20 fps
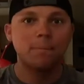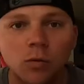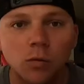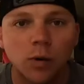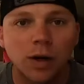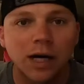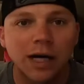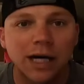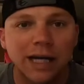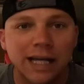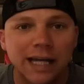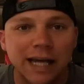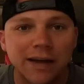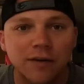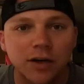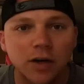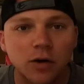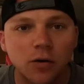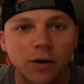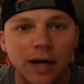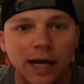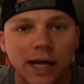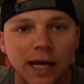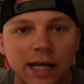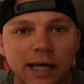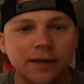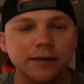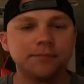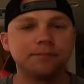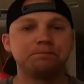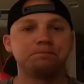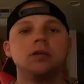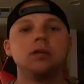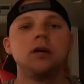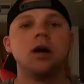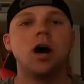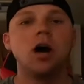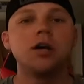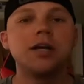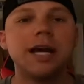We're gonna give it away.
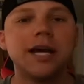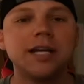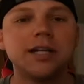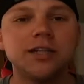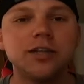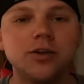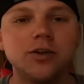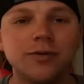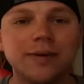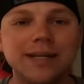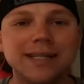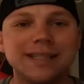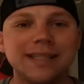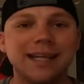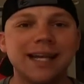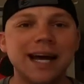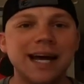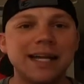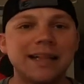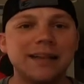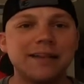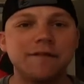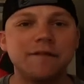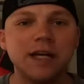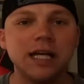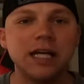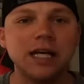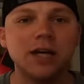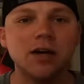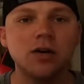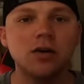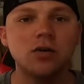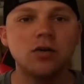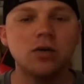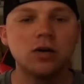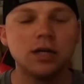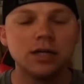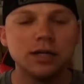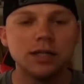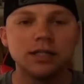All you gotta do is like the
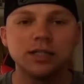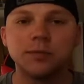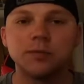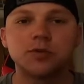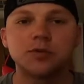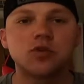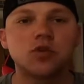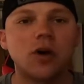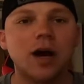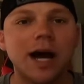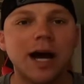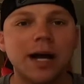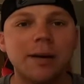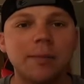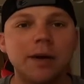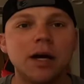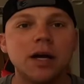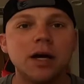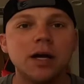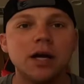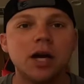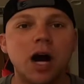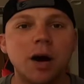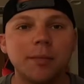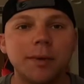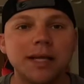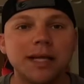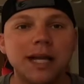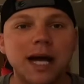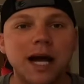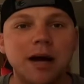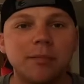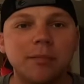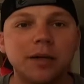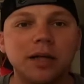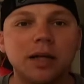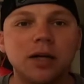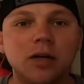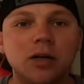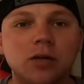video, subscribe, comment down
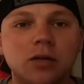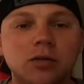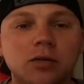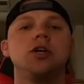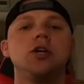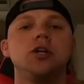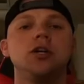below.